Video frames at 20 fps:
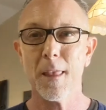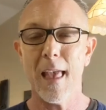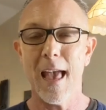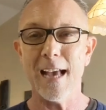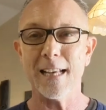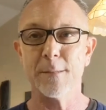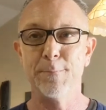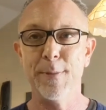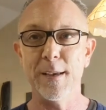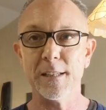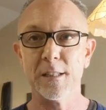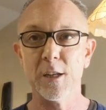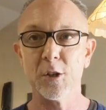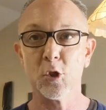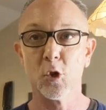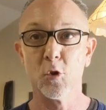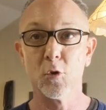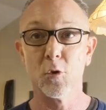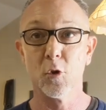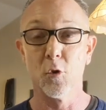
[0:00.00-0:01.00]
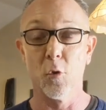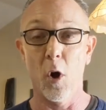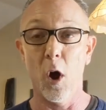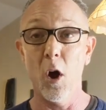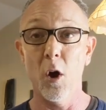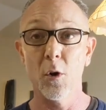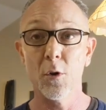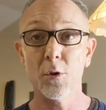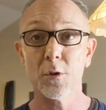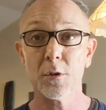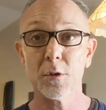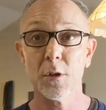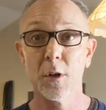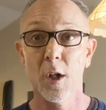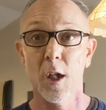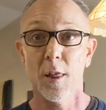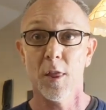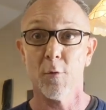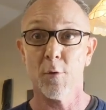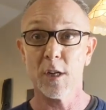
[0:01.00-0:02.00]
As business grows,
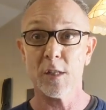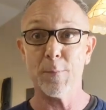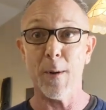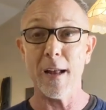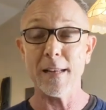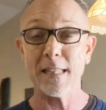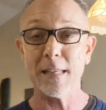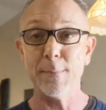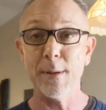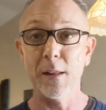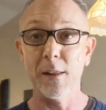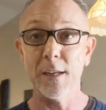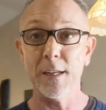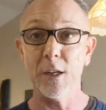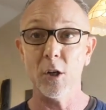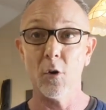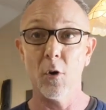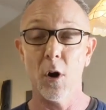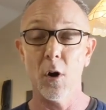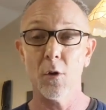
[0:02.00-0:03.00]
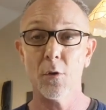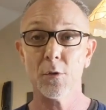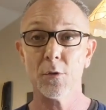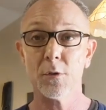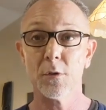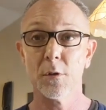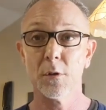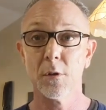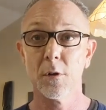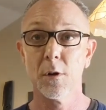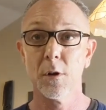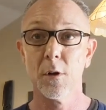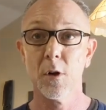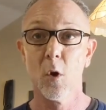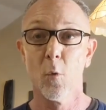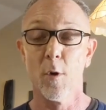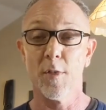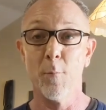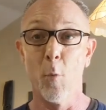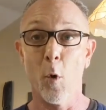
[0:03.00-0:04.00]
the responsibility grows.
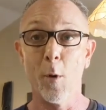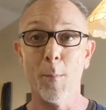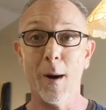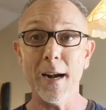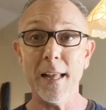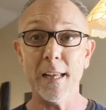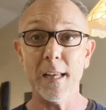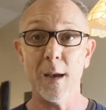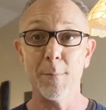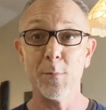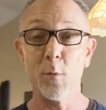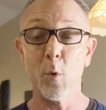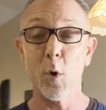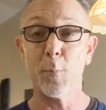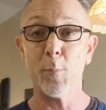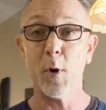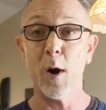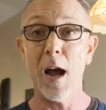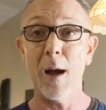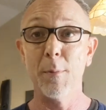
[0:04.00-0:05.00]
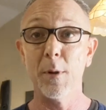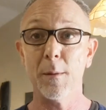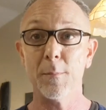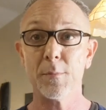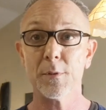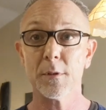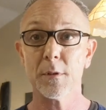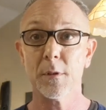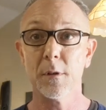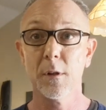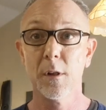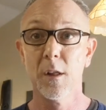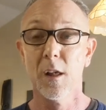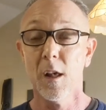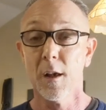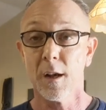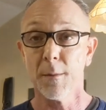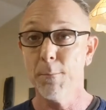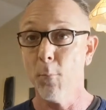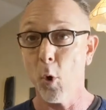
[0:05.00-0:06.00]
With more money come more problems,
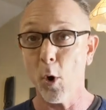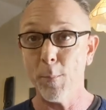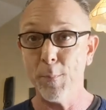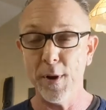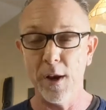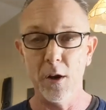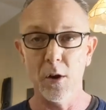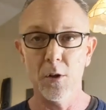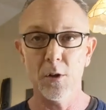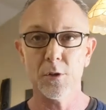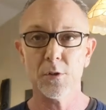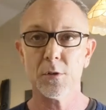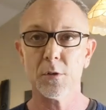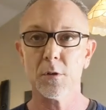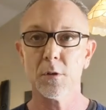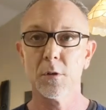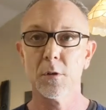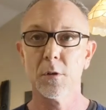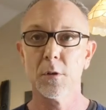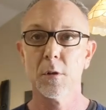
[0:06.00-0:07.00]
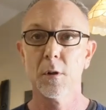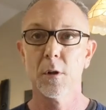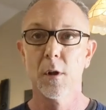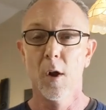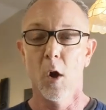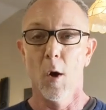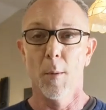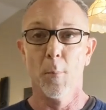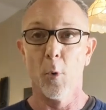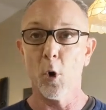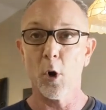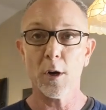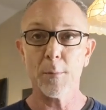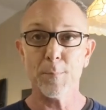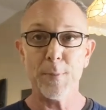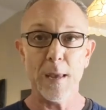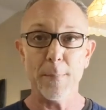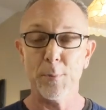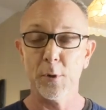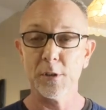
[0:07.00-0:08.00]
more bills, more
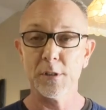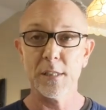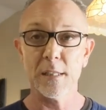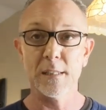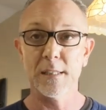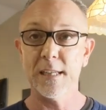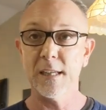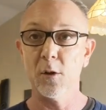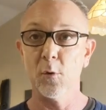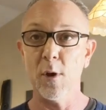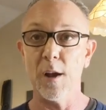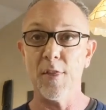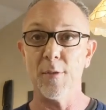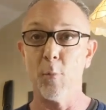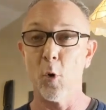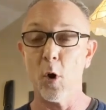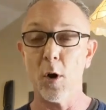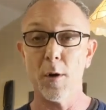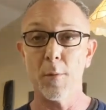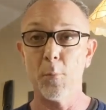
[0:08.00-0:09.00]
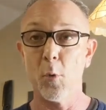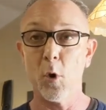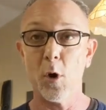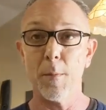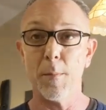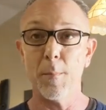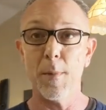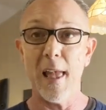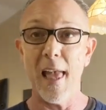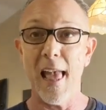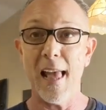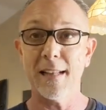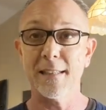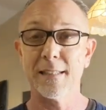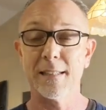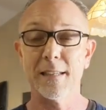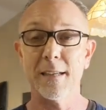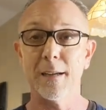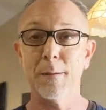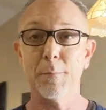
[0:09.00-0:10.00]
people to deal with, more, more heads
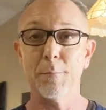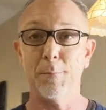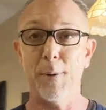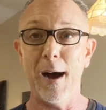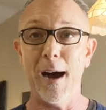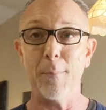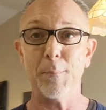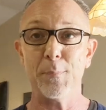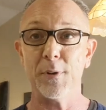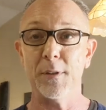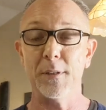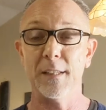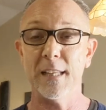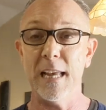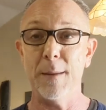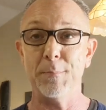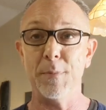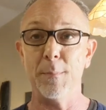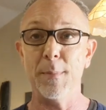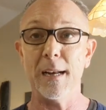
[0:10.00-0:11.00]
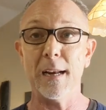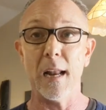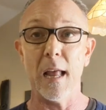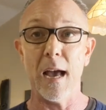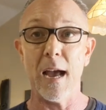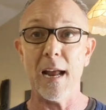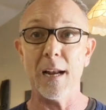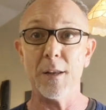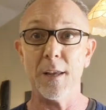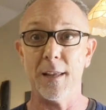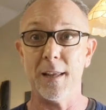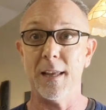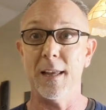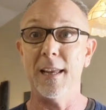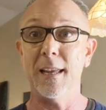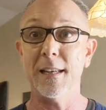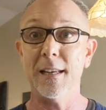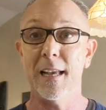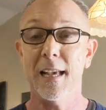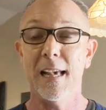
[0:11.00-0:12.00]
to bop and keep them in line.
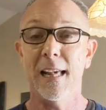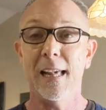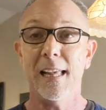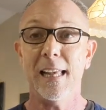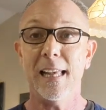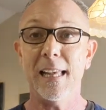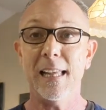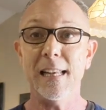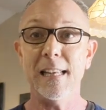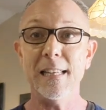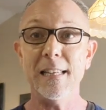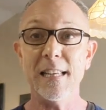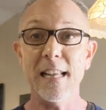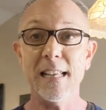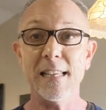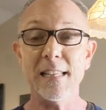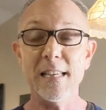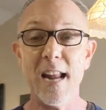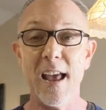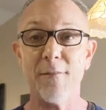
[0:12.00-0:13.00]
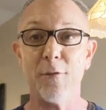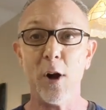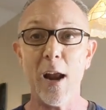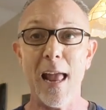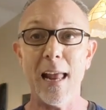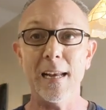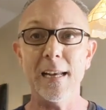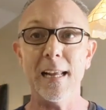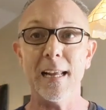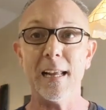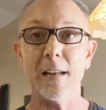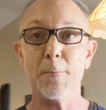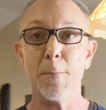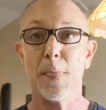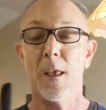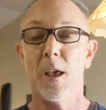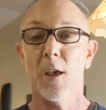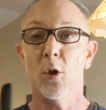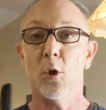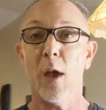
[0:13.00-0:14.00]
It, it, it is never ending. And
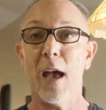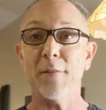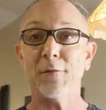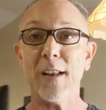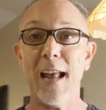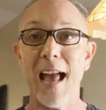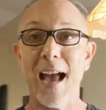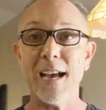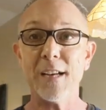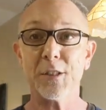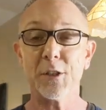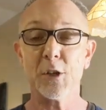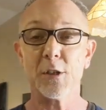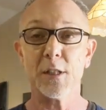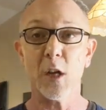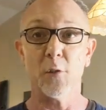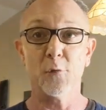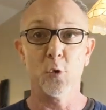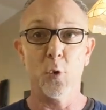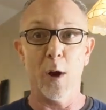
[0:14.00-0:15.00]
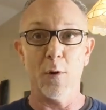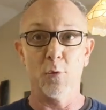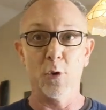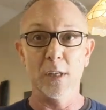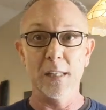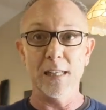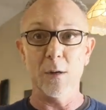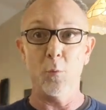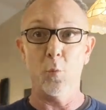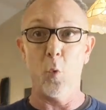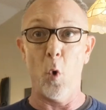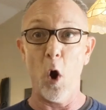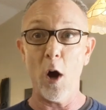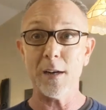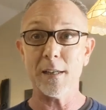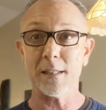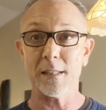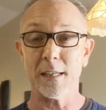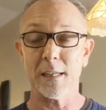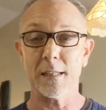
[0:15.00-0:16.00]
you have to ask yourself, do I really
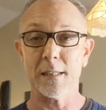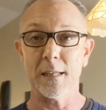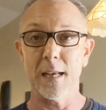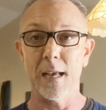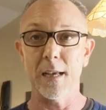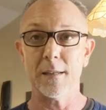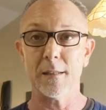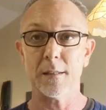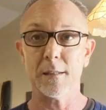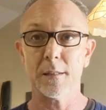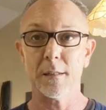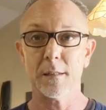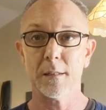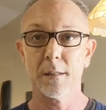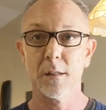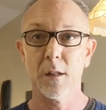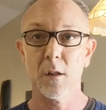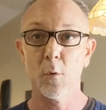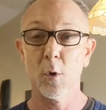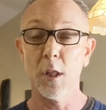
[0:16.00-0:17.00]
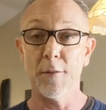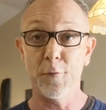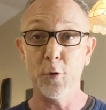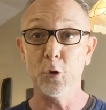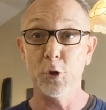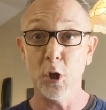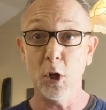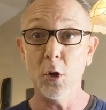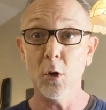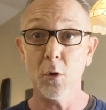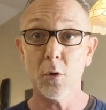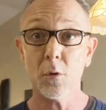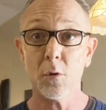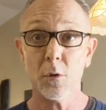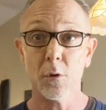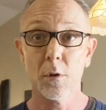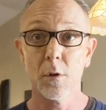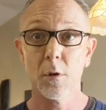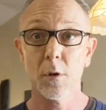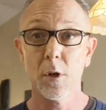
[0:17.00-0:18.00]
want success? Well, if you do,
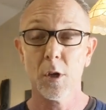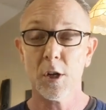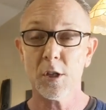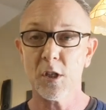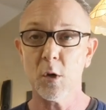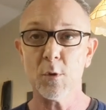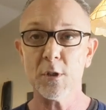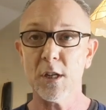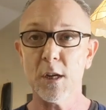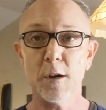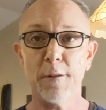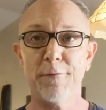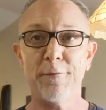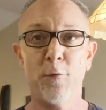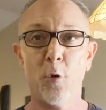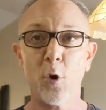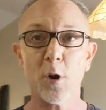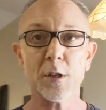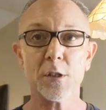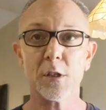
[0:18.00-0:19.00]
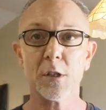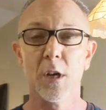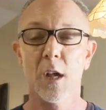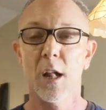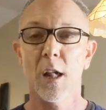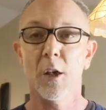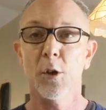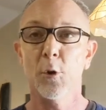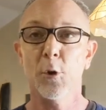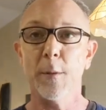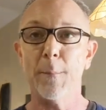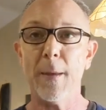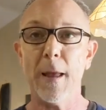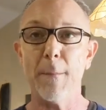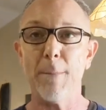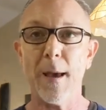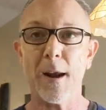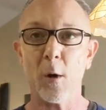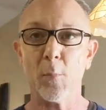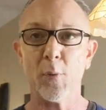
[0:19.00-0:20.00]
because no one's going to force you to be a
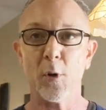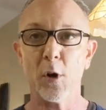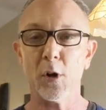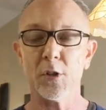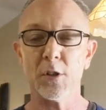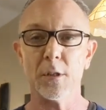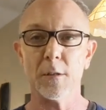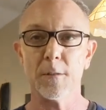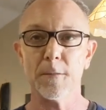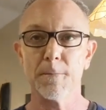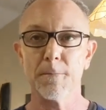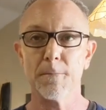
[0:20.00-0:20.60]
better person.